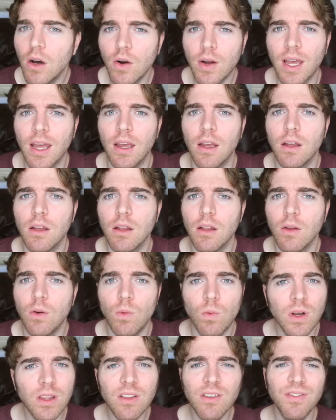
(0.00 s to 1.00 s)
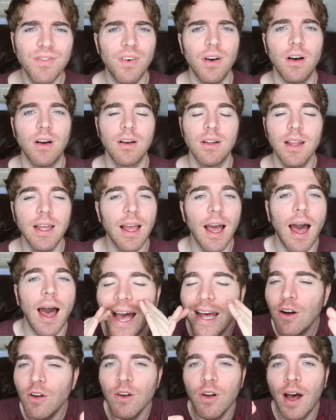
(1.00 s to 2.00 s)
out. Okay, what the fuck? Like,
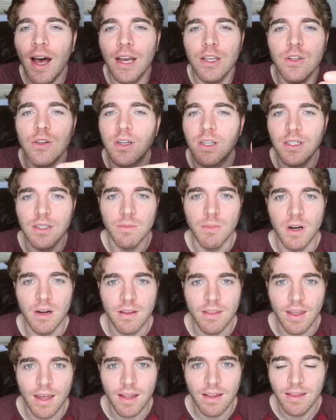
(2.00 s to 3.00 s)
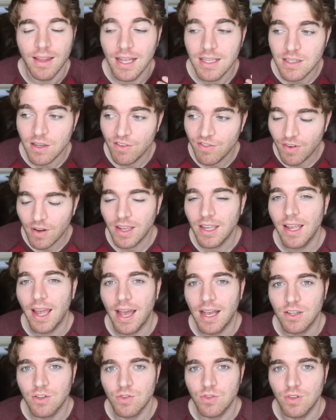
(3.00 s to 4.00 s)
I don't know how you could debunk that. That's a fucking
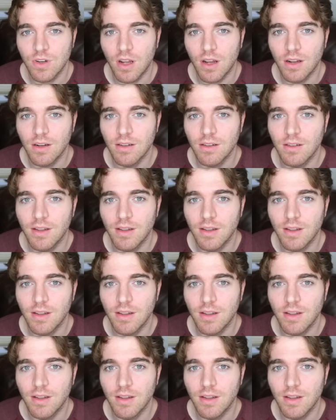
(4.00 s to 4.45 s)
astronaut.